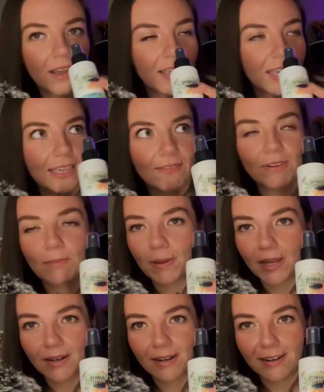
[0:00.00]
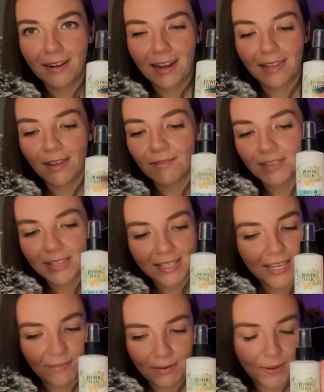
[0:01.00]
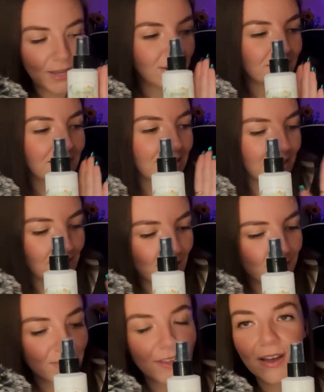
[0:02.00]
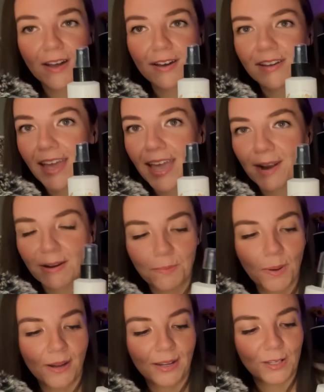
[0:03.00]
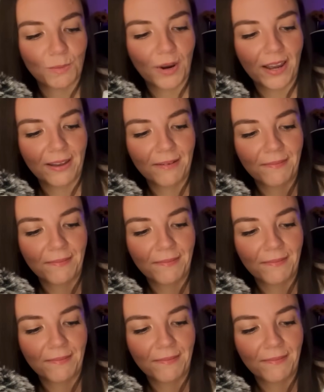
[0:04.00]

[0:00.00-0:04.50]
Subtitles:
Even better. I love this even better than I love the hair and body spray.